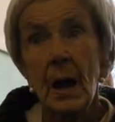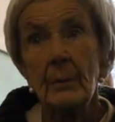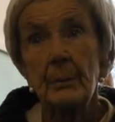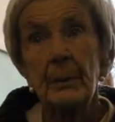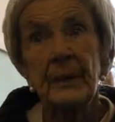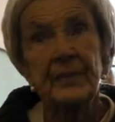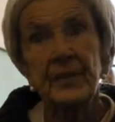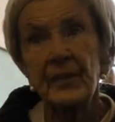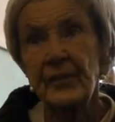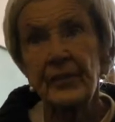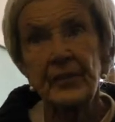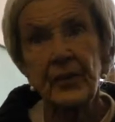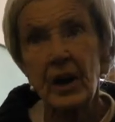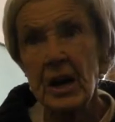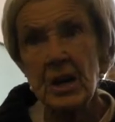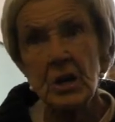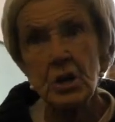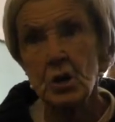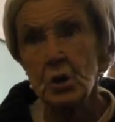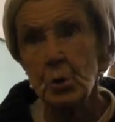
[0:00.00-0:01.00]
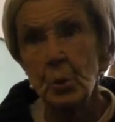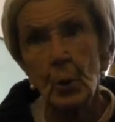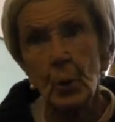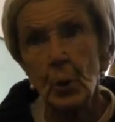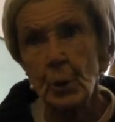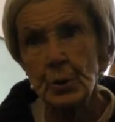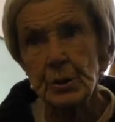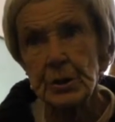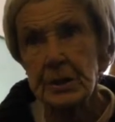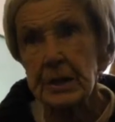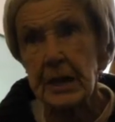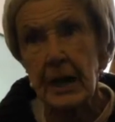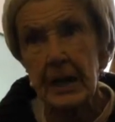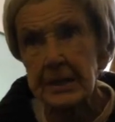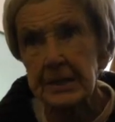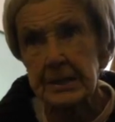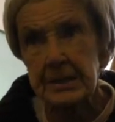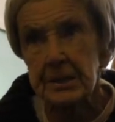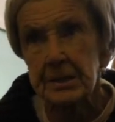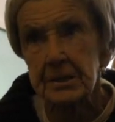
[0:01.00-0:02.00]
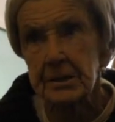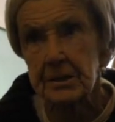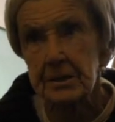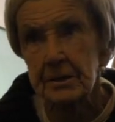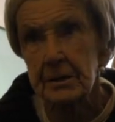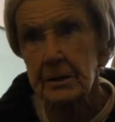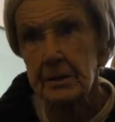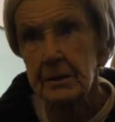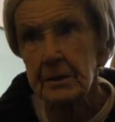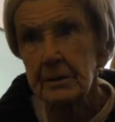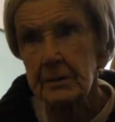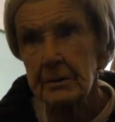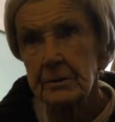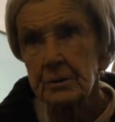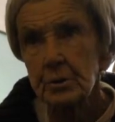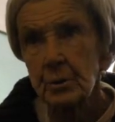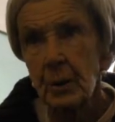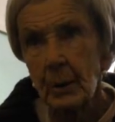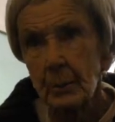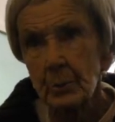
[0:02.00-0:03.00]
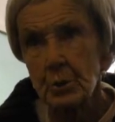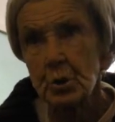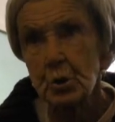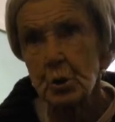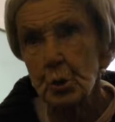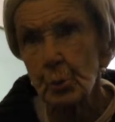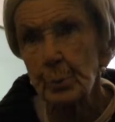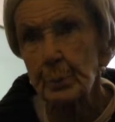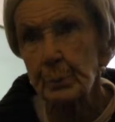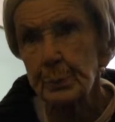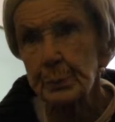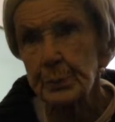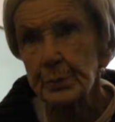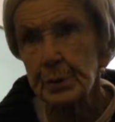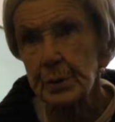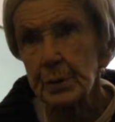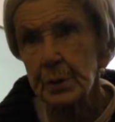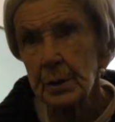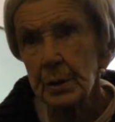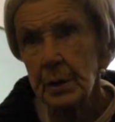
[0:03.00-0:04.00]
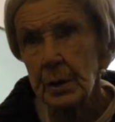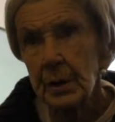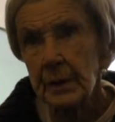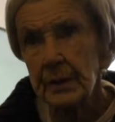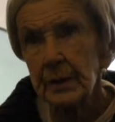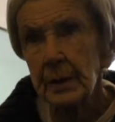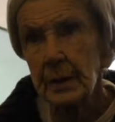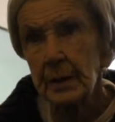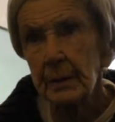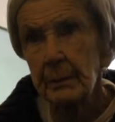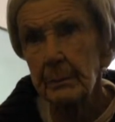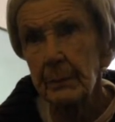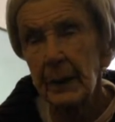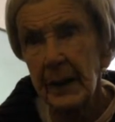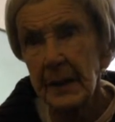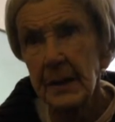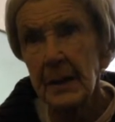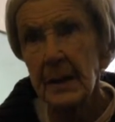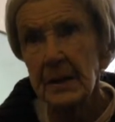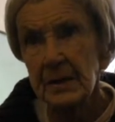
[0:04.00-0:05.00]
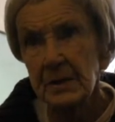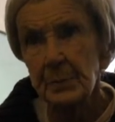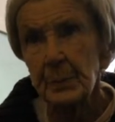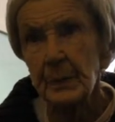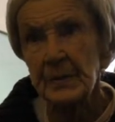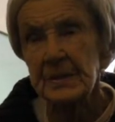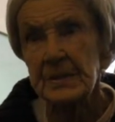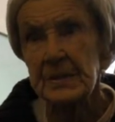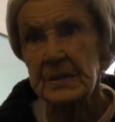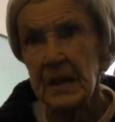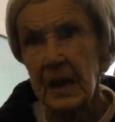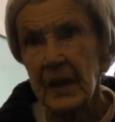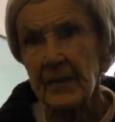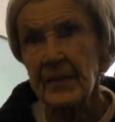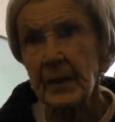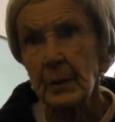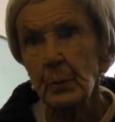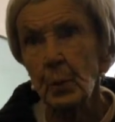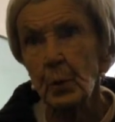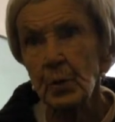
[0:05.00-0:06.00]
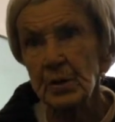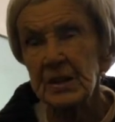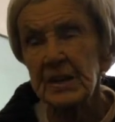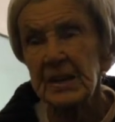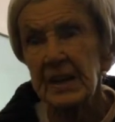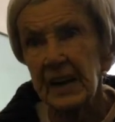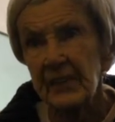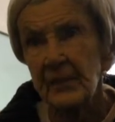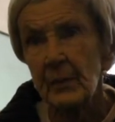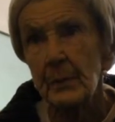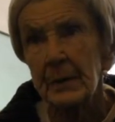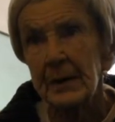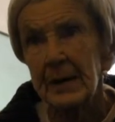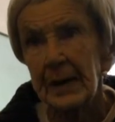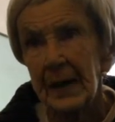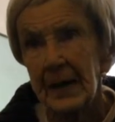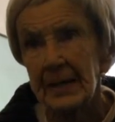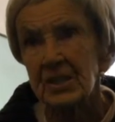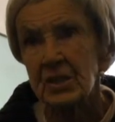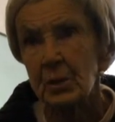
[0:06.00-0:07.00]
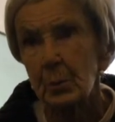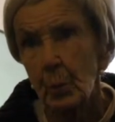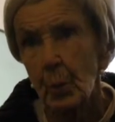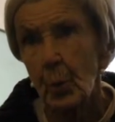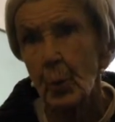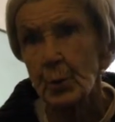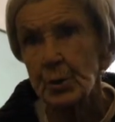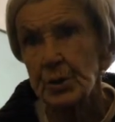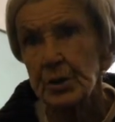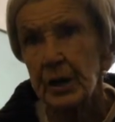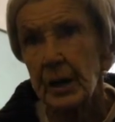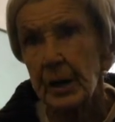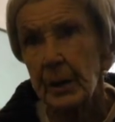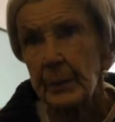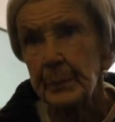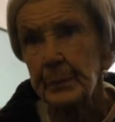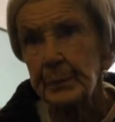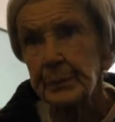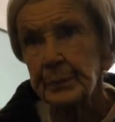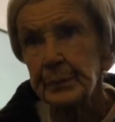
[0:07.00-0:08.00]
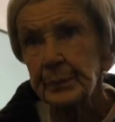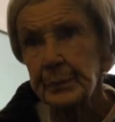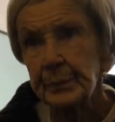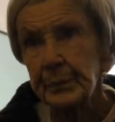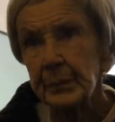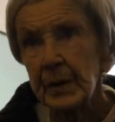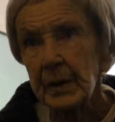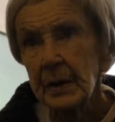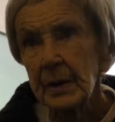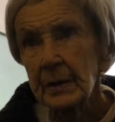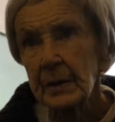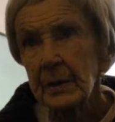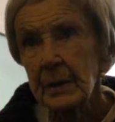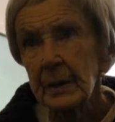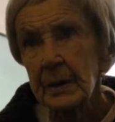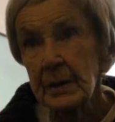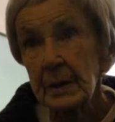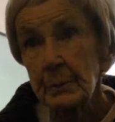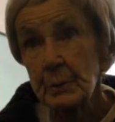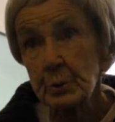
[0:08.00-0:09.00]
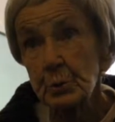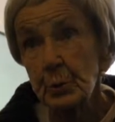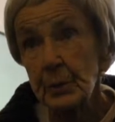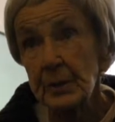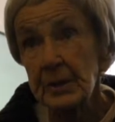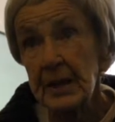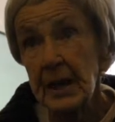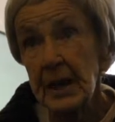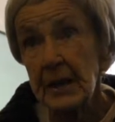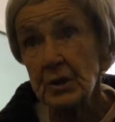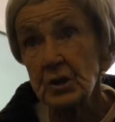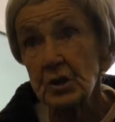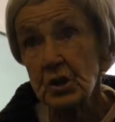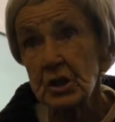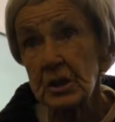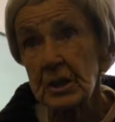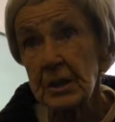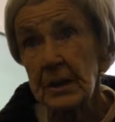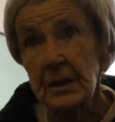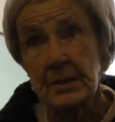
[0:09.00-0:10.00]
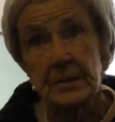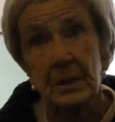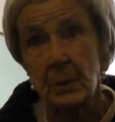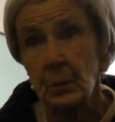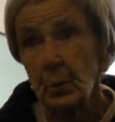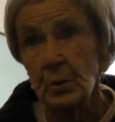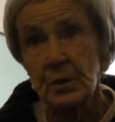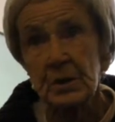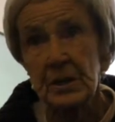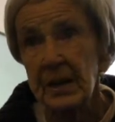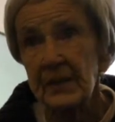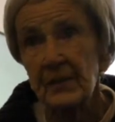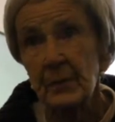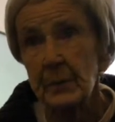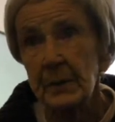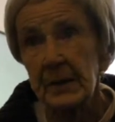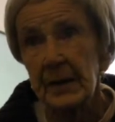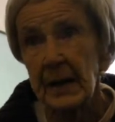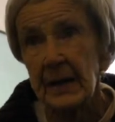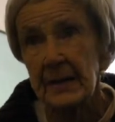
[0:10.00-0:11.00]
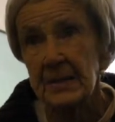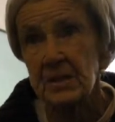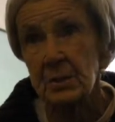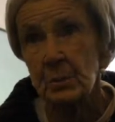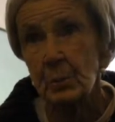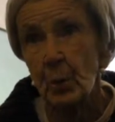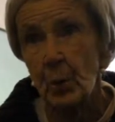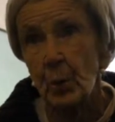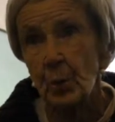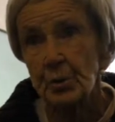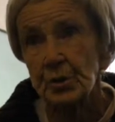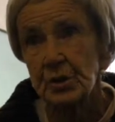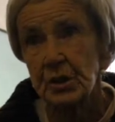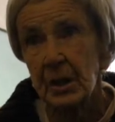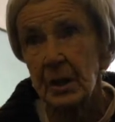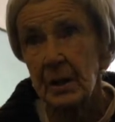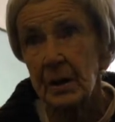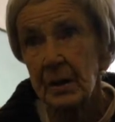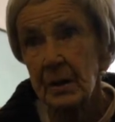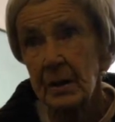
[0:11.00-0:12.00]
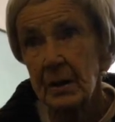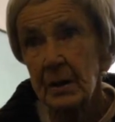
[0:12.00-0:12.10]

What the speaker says: But the French weren't nice to our troops. My husband said they wouldn't give him a glass of water. And he was with the engineers. They wouldn't give him a glass of water.